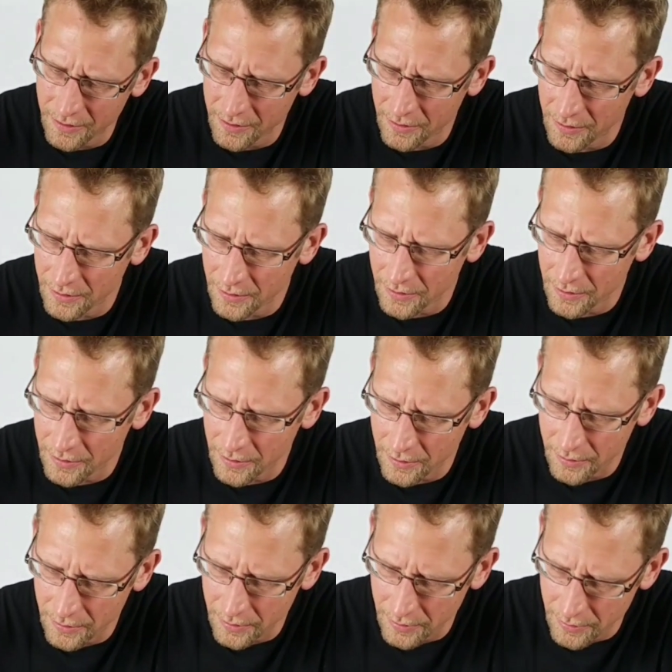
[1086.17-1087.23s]

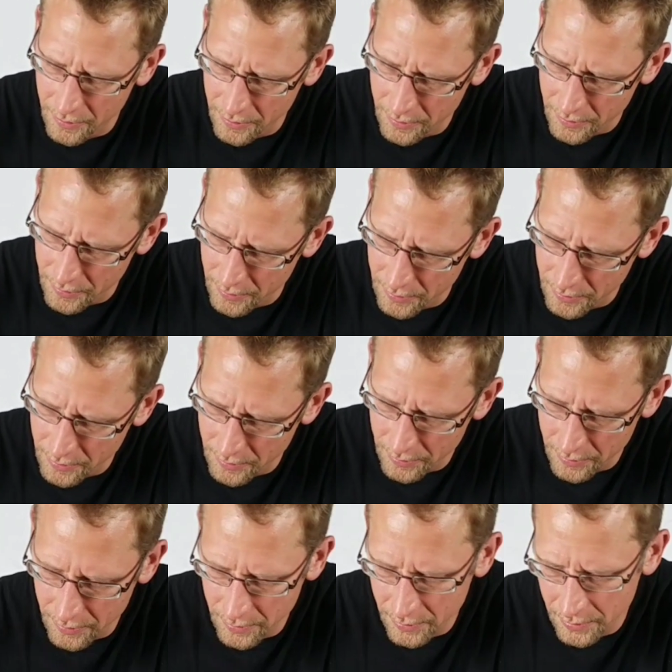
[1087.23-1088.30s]

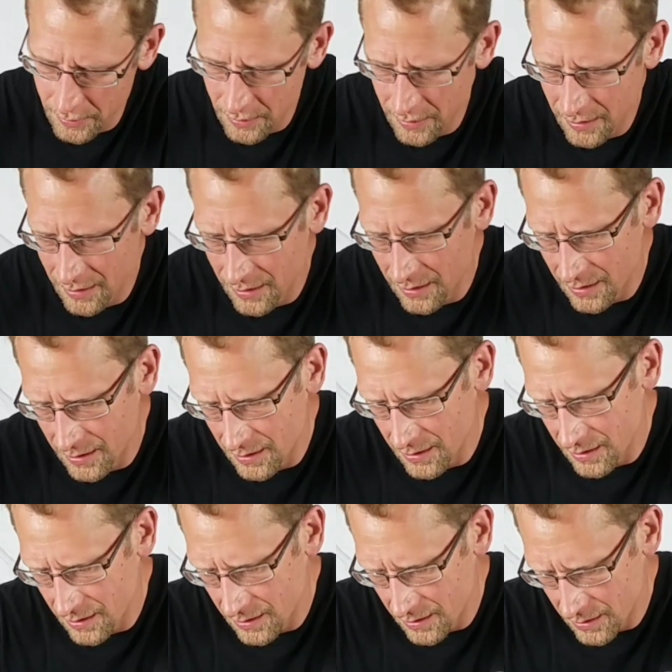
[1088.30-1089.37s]

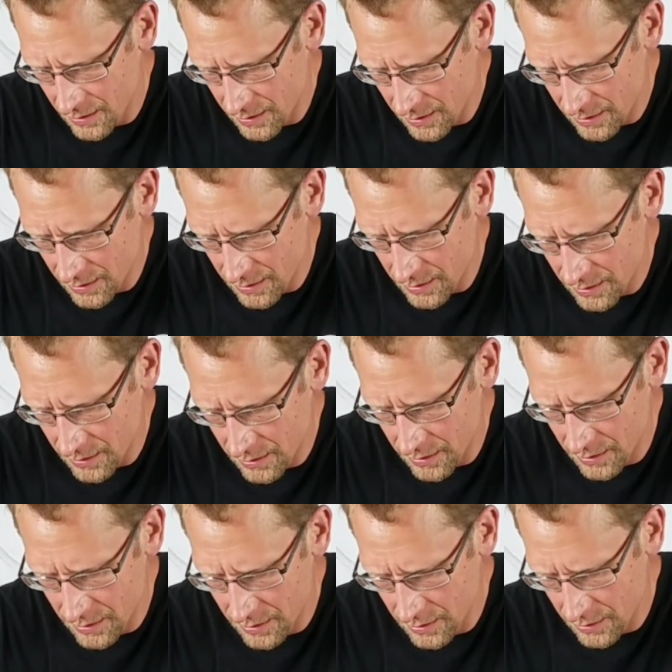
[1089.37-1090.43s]

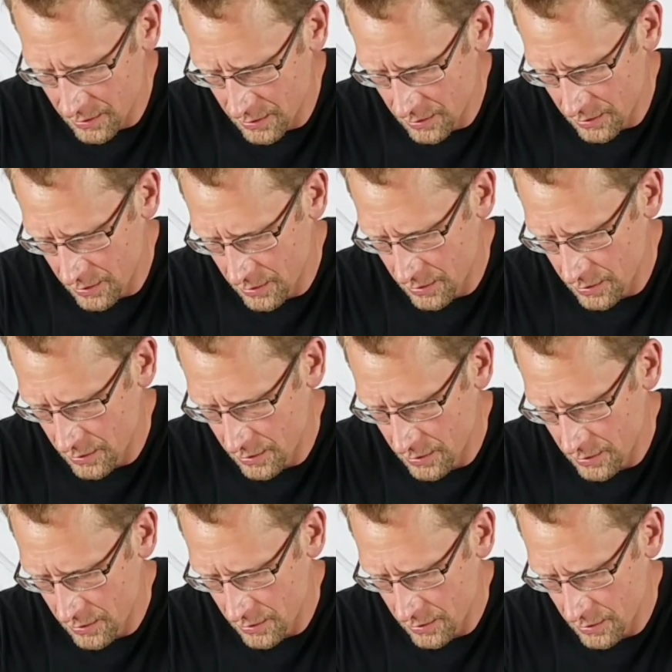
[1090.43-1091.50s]

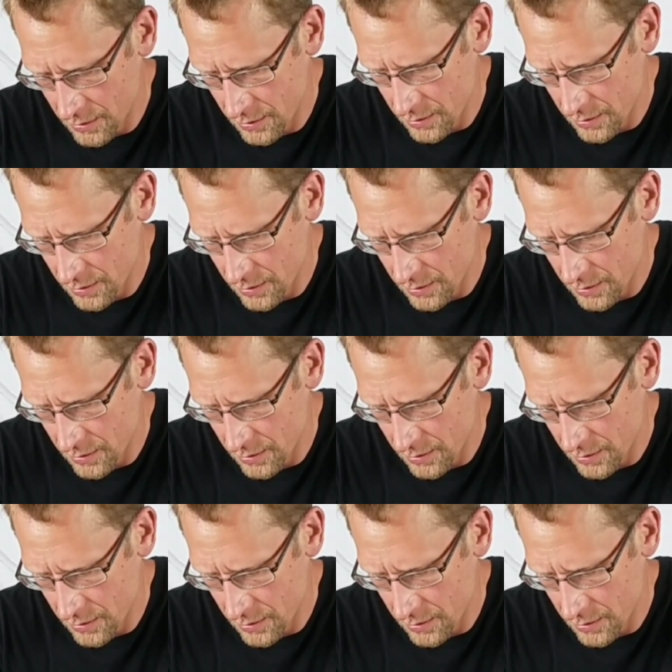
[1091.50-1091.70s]
(no one is talking)